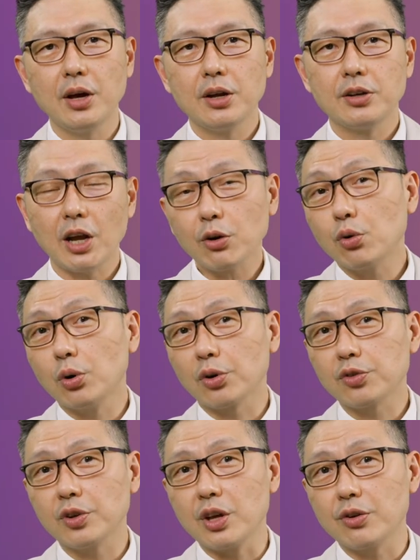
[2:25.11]
that could
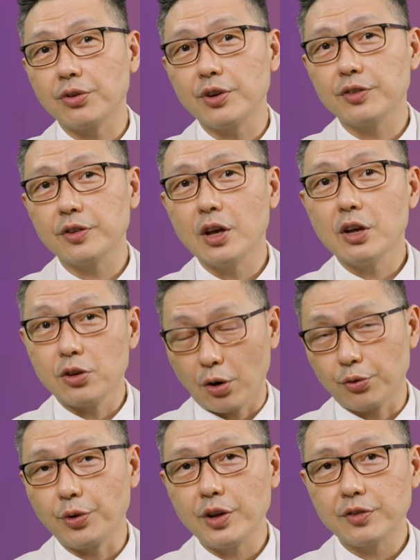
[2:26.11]
also increase your
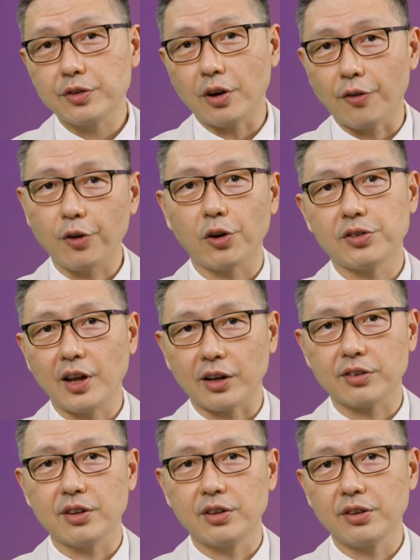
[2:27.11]
risk of
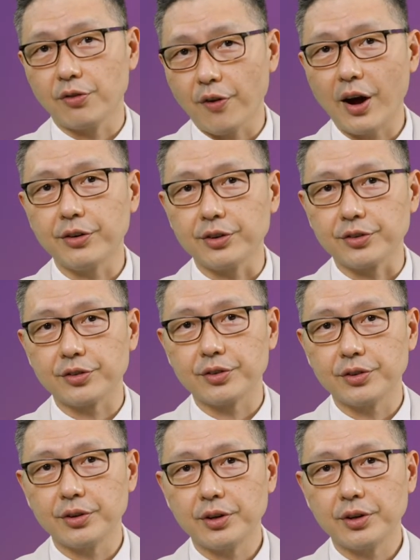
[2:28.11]
contracting the virus.